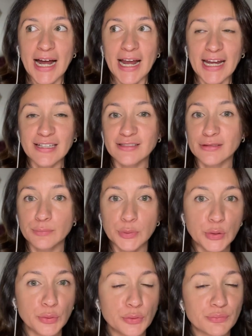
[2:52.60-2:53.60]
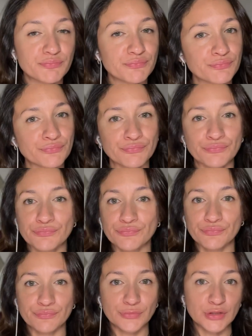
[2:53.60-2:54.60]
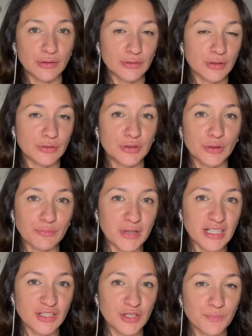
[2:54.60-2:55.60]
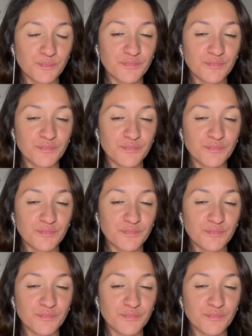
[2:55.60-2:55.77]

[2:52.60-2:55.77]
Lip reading: and blue, no, not so much,